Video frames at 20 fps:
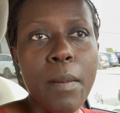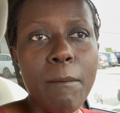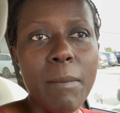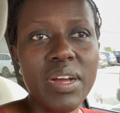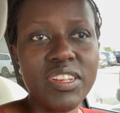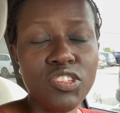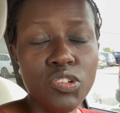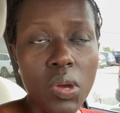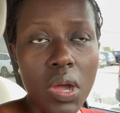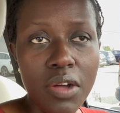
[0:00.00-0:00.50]

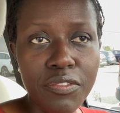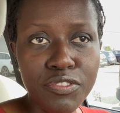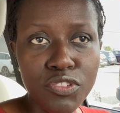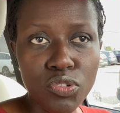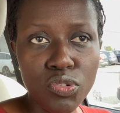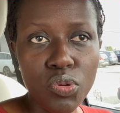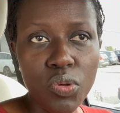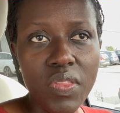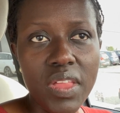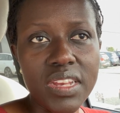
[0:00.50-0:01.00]
But you have
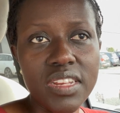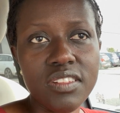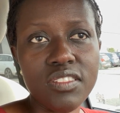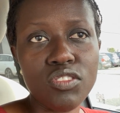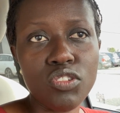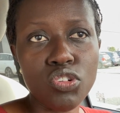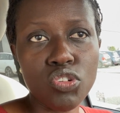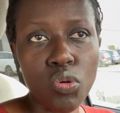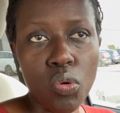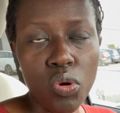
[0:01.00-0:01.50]
to know that
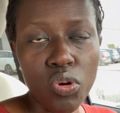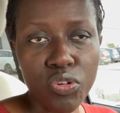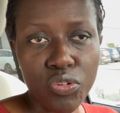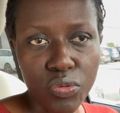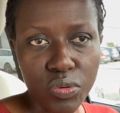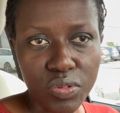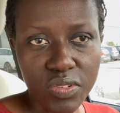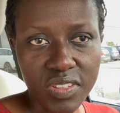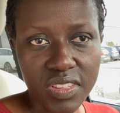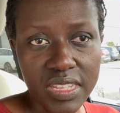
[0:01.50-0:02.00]
it's not all
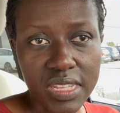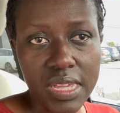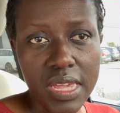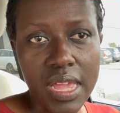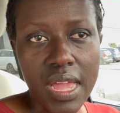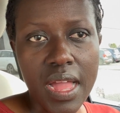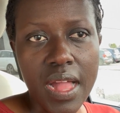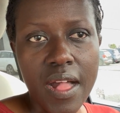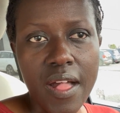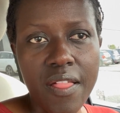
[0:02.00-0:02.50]
rosy.
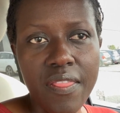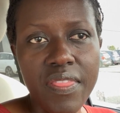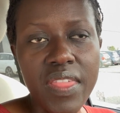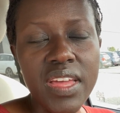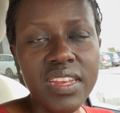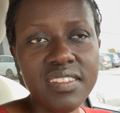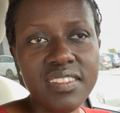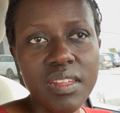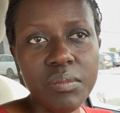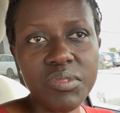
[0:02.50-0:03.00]

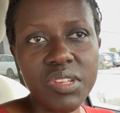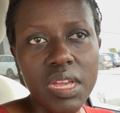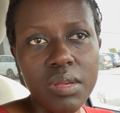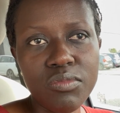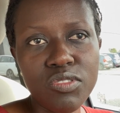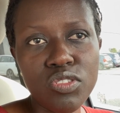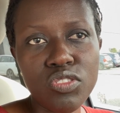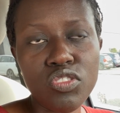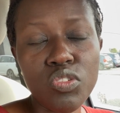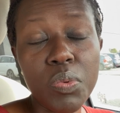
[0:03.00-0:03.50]
Then
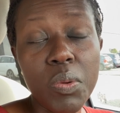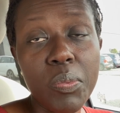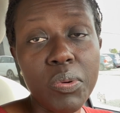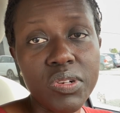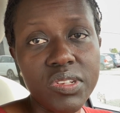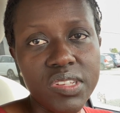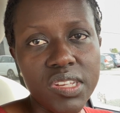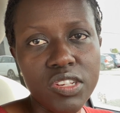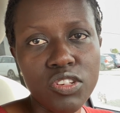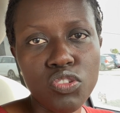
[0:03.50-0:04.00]
sometimes also
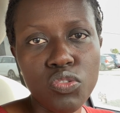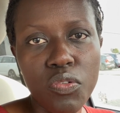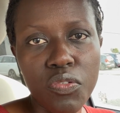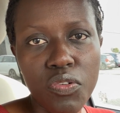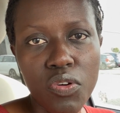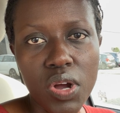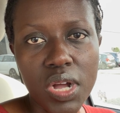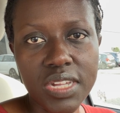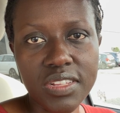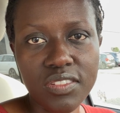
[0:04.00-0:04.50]
people tend to
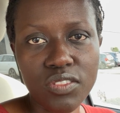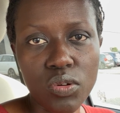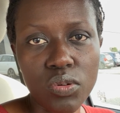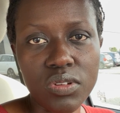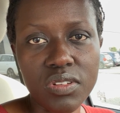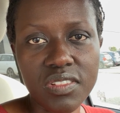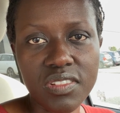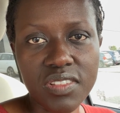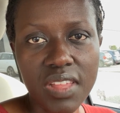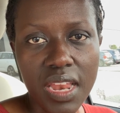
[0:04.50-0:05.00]
focus
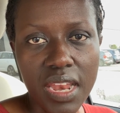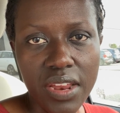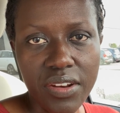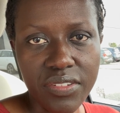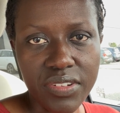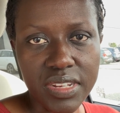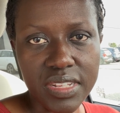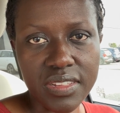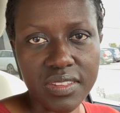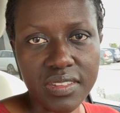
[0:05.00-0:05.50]
on
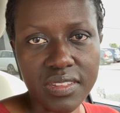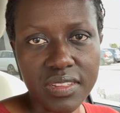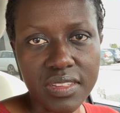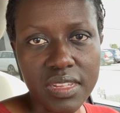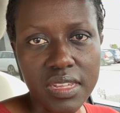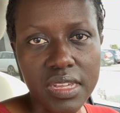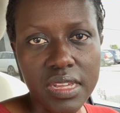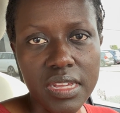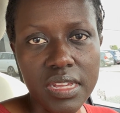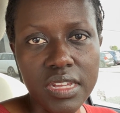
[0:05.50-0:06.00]
salaries.
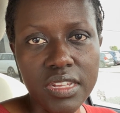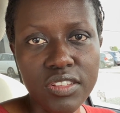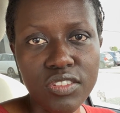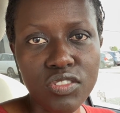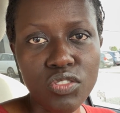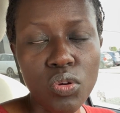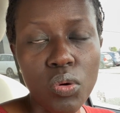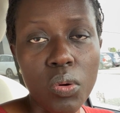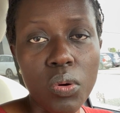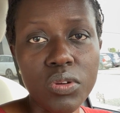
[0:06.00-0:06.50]

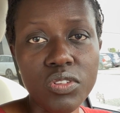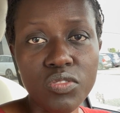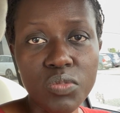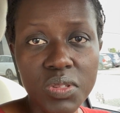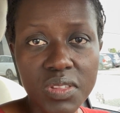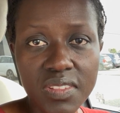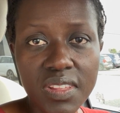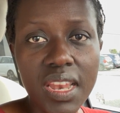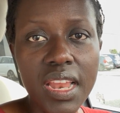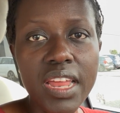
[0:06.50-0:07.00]
So
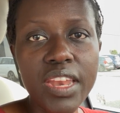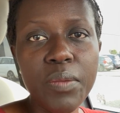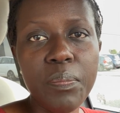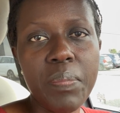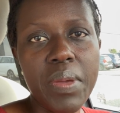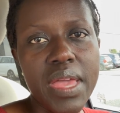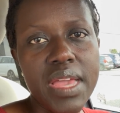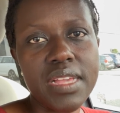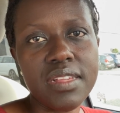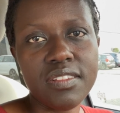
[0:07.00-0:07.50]
Switzerland
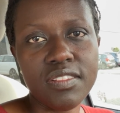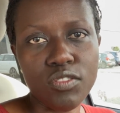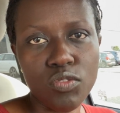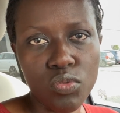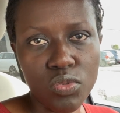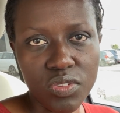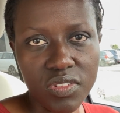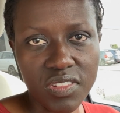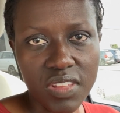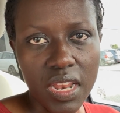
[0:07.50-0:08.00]
pays
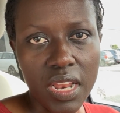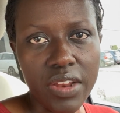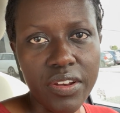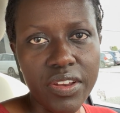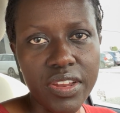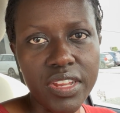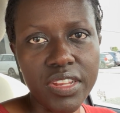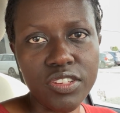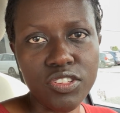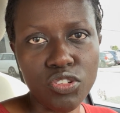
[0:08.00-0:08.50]
good
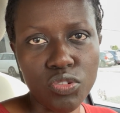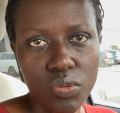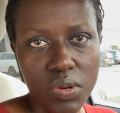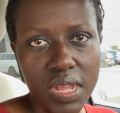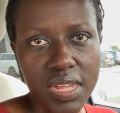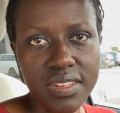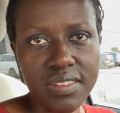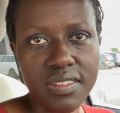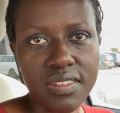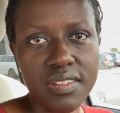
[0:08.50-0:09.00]
salary to
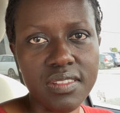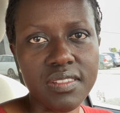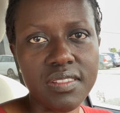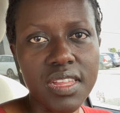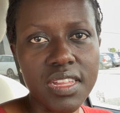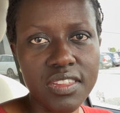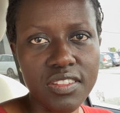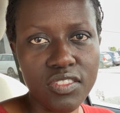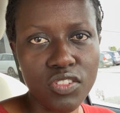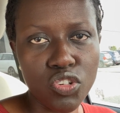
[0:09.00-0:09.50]
nurses,
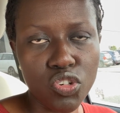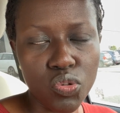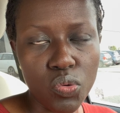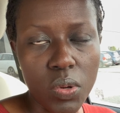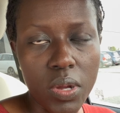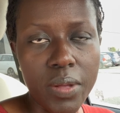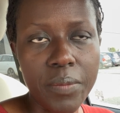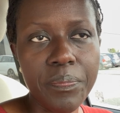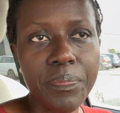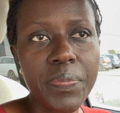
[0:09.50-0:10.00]
that's
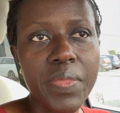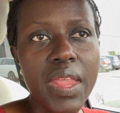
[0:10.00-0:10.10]
sure.